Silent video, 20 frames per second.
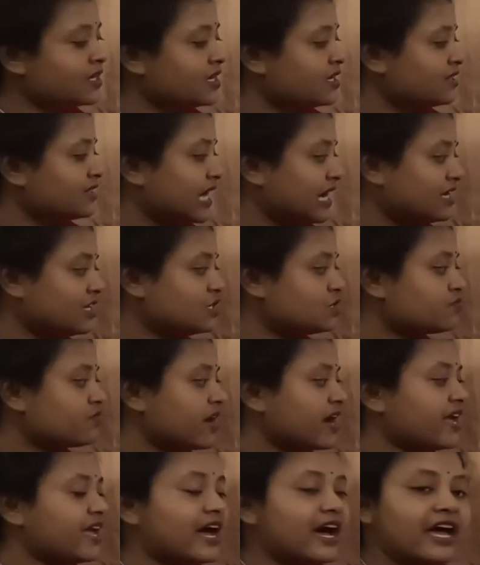That is
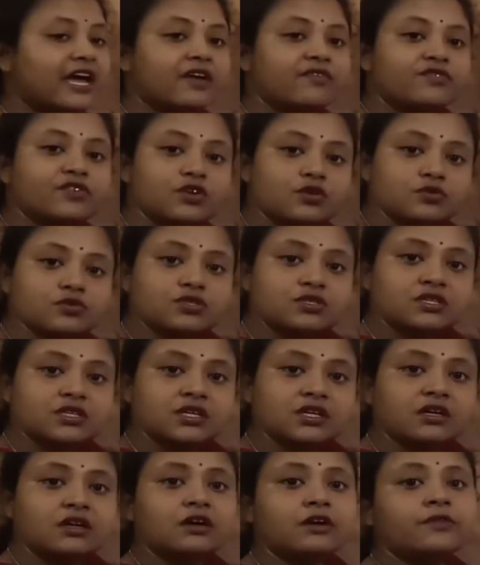why I have used
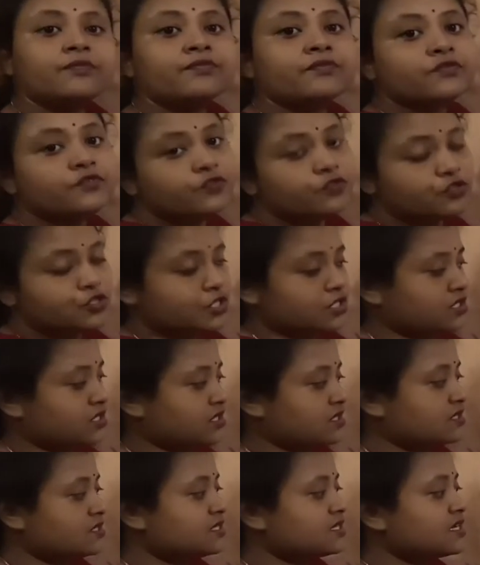here future
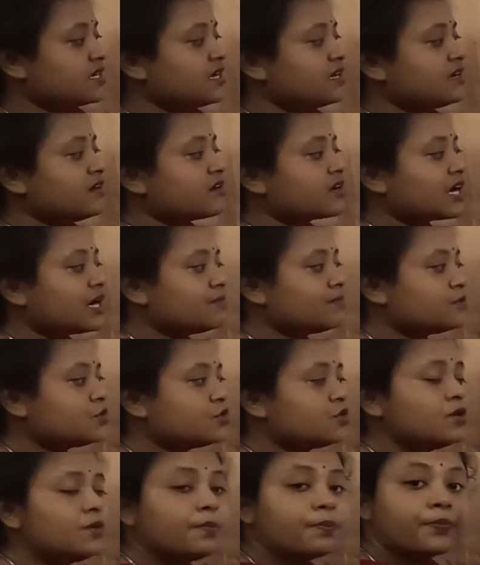tense. Now come
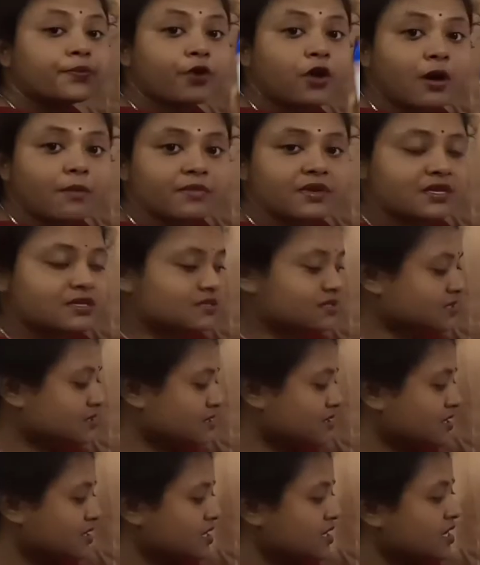to promise.
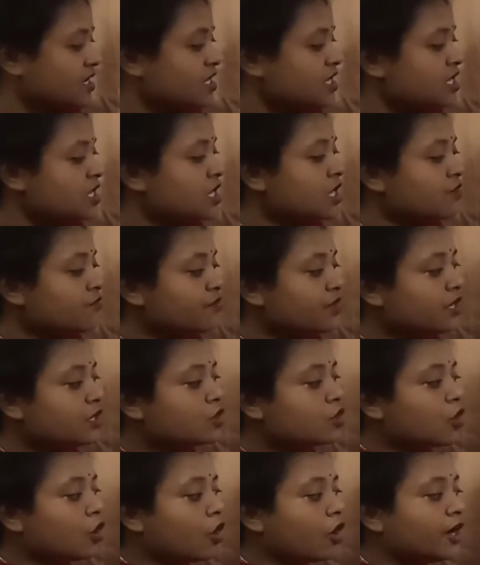He will
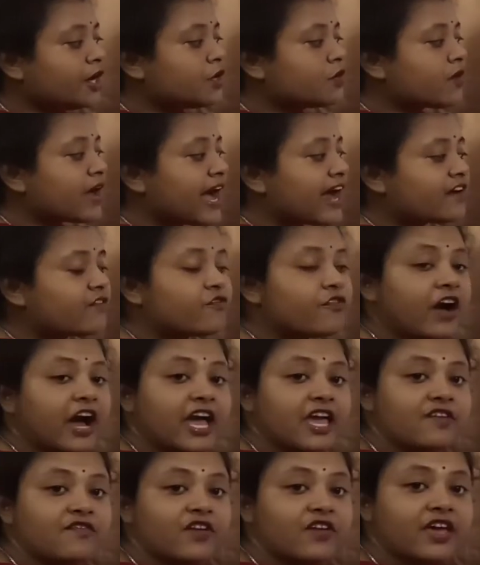call you at
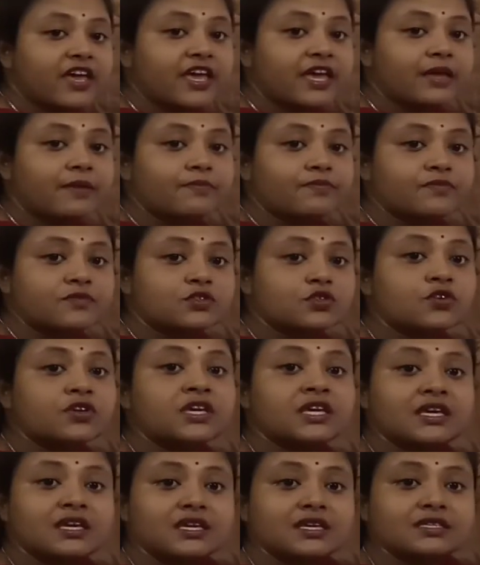5 a.m. So
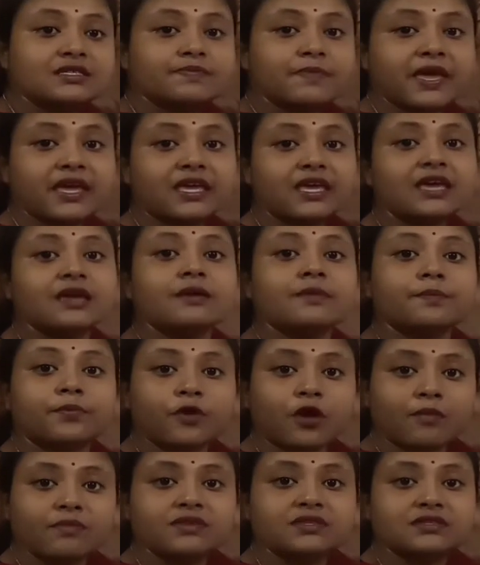he is making
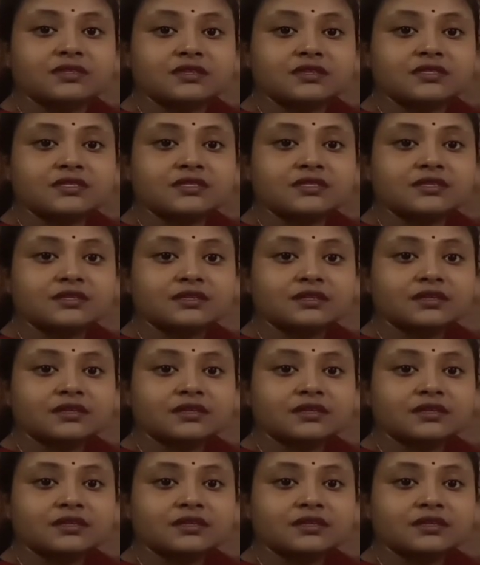promises.